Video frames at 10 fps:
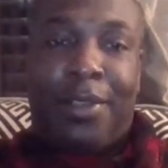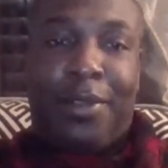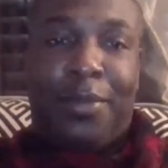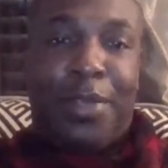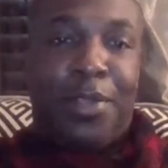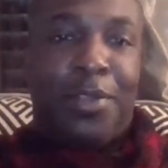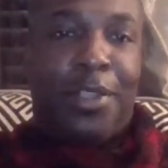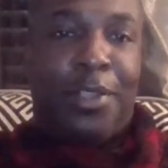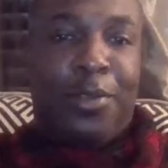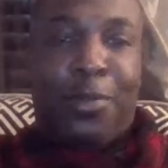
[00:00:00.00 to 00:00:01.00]
Been doing a
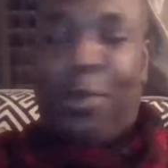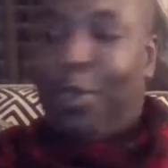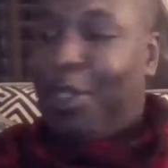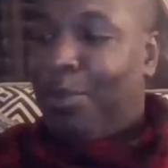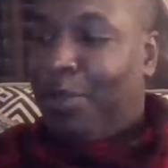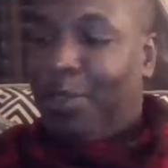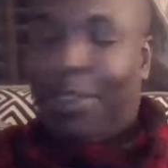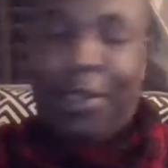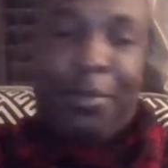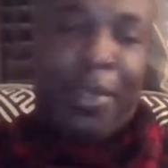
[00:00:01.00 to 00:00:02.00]
little working, but
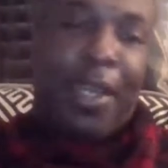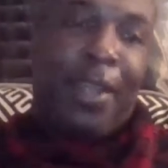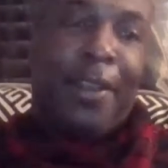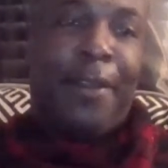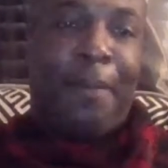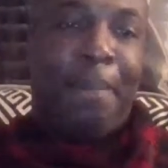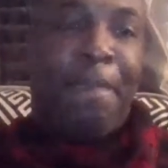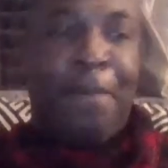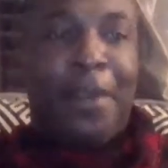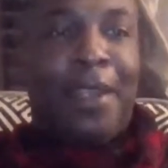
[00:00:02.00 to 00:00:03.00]
I'm back.
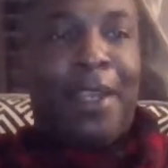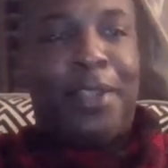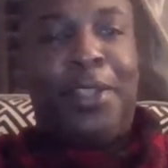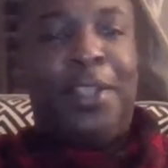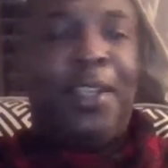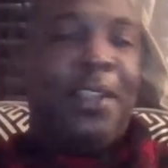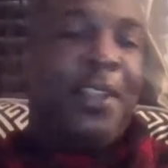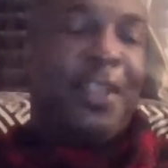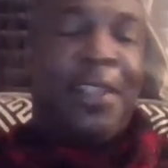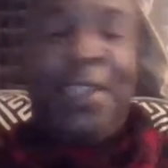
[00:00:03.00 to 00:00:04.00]
Now, the
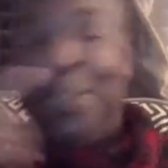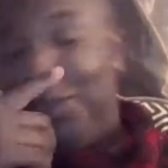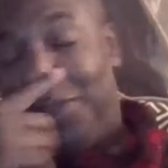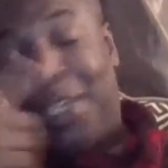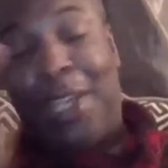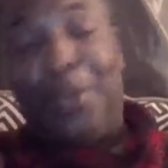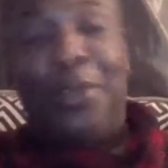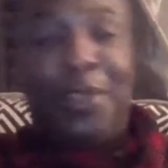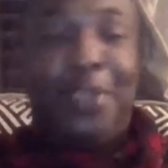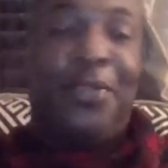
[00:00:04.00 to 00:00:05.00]
initial title
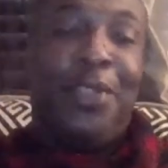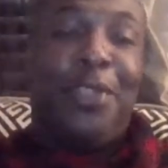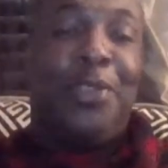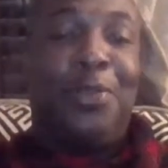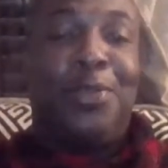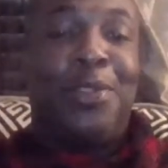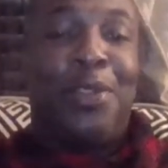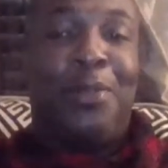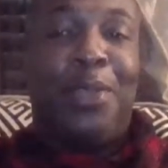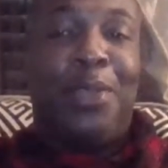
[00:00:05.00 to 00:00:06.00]
of this video was
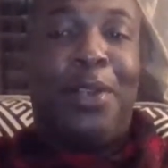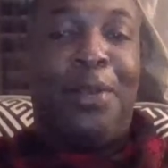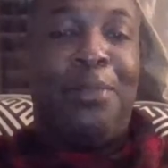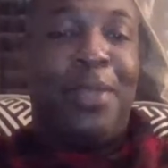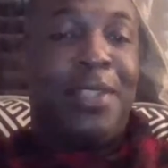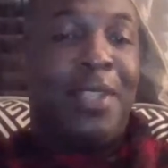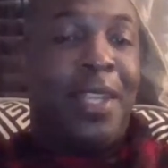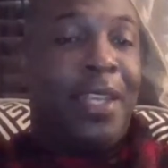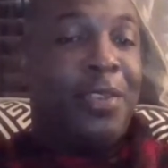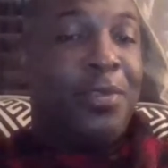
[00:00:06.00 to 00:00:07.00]
going to be called Mitch
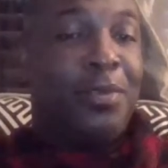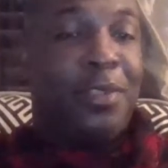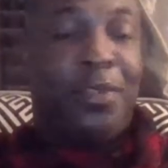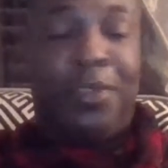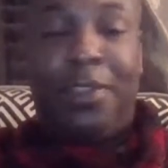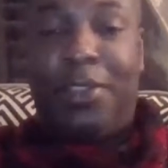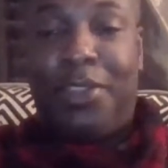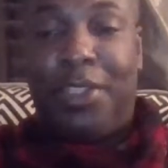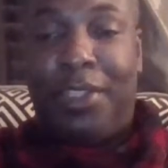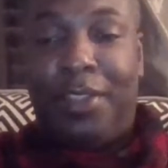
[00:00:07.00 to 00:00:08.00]
Landrieu is full of
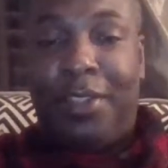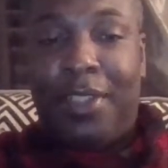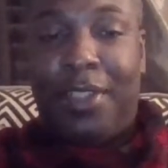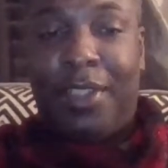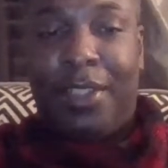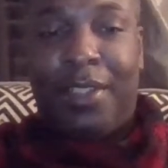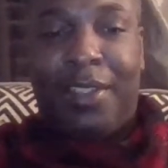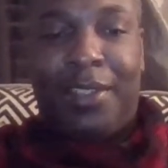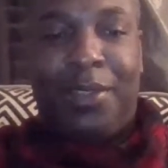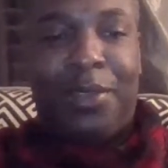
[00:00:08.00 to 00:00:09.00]
shit,
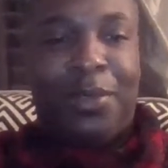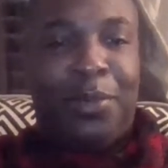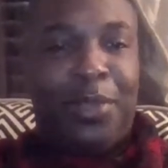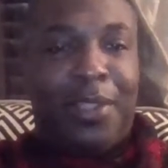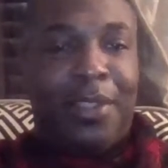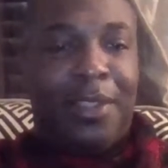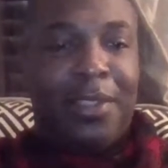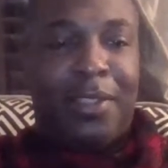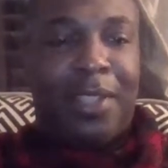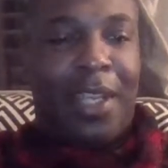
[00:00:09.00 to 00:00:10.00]

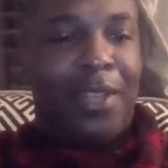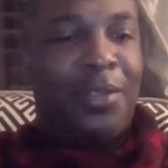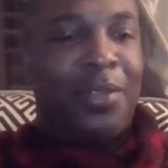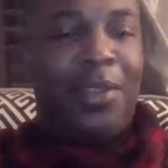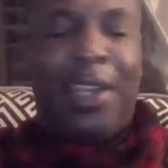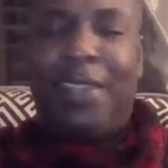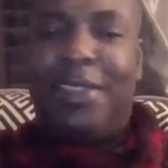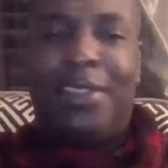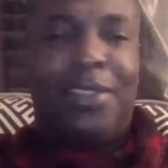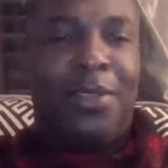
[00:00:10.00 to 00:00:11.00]
because I don't know. I
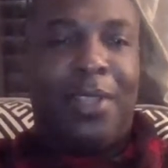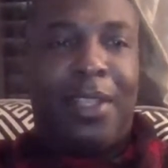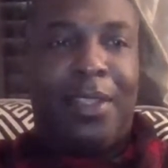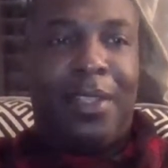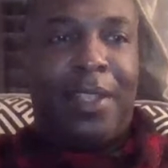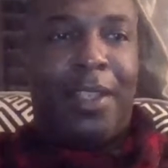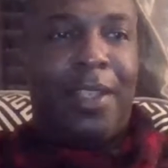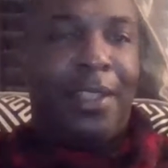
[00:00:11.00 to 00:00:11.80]
just don't like the guy.